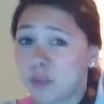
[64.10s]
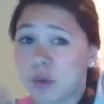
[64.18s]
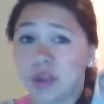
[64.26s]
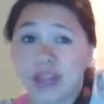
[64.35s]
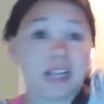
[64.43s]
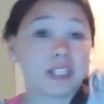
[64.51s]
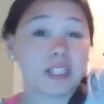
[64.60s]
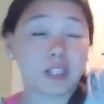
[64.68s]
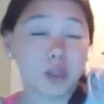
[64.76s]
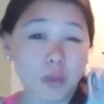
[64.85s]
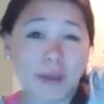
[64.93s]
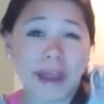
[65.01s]
more like a
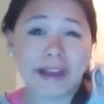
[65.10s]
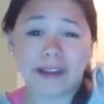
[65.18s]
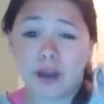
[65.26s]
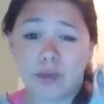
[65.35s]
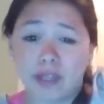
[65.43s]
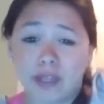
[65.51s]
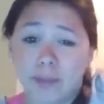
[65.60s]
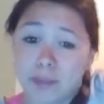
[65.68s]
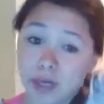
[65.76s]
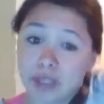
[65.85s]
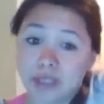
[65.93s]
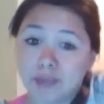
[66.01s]
school bag, not really a
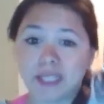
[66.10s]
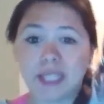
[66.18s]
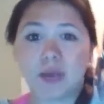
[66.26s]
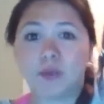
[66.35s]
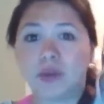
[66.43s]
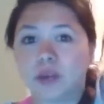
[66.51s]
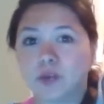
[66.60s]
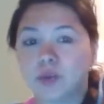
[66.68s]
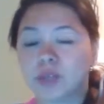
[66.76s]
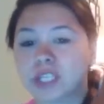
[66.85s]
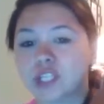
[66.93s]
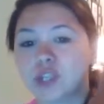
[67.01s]
purse, because I wouldn't
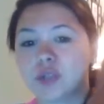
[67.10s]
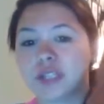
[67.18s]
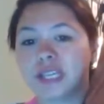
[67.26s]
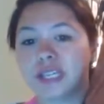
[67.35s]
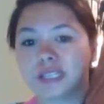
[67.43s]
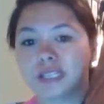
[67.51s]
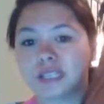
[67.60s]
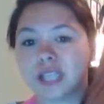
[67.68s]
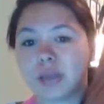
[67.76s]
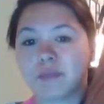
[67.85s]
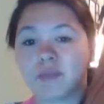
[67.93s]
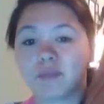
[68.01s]
really choose this
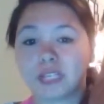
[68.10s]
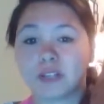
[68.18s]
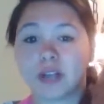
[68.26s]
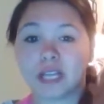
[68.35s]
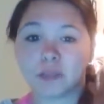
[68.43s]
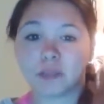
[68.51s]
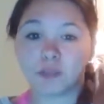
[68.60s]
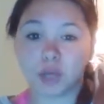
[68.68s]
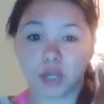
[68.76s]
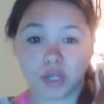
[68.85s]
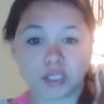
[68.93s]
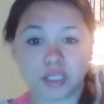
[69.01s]
type of deal as a
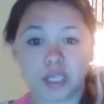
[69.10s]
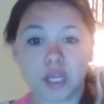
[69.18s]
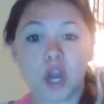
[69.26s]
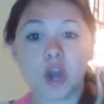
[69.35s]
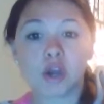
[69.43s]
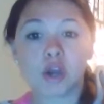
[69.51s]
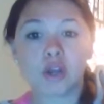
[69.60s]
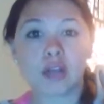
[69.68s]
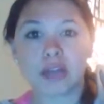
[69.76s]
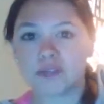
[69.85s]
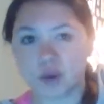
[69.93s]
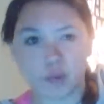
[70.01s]
purse
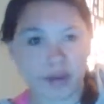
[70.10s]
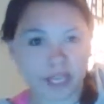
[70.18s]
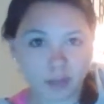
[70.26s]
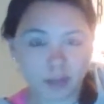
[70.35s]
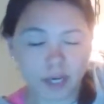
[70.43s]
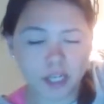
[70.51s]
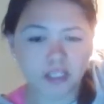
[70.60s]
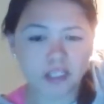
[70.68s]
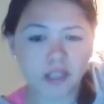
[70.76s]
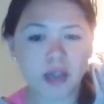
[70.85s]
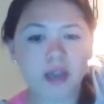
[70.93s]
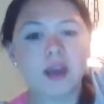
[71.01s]
like for a regular purse,
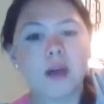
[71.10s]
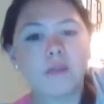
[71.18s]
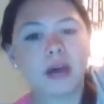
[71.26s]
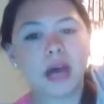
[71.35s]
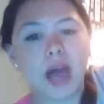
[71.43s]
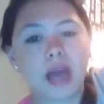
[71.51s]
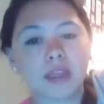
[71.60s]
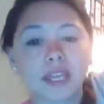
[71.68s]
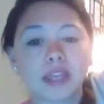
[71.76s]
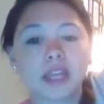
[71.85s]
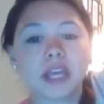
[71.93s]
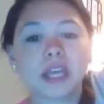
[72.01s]
but I did
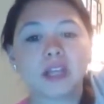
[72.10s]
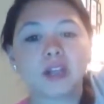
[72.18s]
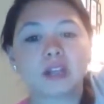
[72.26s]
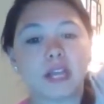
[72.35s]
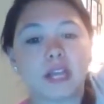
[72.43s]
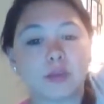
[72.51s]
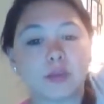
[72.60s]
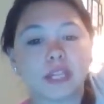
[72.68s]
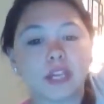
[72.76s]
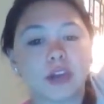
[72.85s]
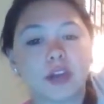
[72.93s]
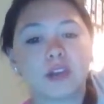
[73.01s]
think it looked like really
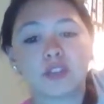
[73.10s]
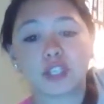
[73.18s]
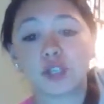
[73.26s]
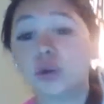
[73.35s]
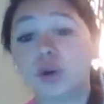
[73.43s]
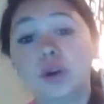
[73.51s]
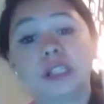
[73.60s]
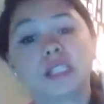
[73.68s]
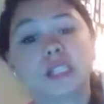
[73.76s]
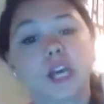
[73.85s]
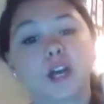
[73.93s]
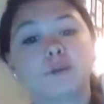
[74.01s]
good for school,
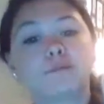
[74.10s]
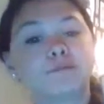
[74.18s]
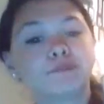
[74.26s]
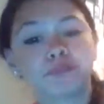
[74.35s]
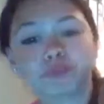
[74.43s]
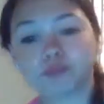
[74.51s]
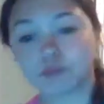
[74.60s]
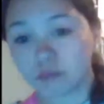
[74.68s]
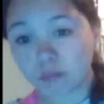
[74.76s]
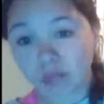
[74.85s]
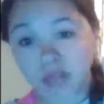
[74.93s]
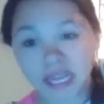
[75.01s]
so
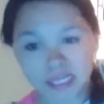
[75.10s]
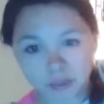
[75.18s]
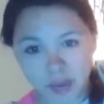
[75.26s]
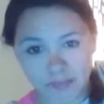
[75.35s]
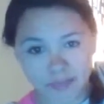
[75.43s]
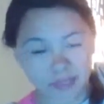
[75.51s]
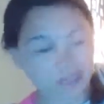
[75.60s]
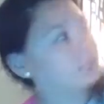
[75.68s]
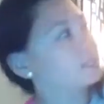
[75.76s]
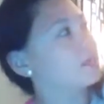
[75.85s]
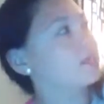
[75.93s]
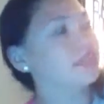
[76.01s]
that's why I picked
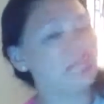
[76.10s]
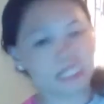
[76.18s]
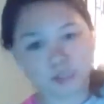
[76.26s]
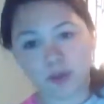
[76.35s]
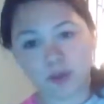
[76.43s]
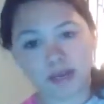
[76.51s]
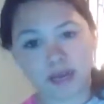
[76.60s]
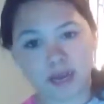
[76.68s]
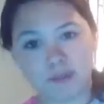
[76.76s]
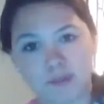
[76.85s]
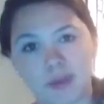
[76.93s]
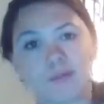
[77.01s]
this one up.
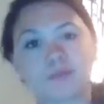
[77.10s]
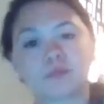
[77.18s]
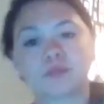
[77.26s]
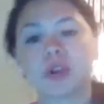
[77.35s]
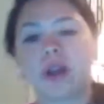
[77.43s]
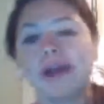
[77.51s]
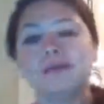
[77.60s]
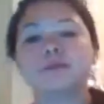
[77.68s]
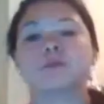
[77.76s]
Okay,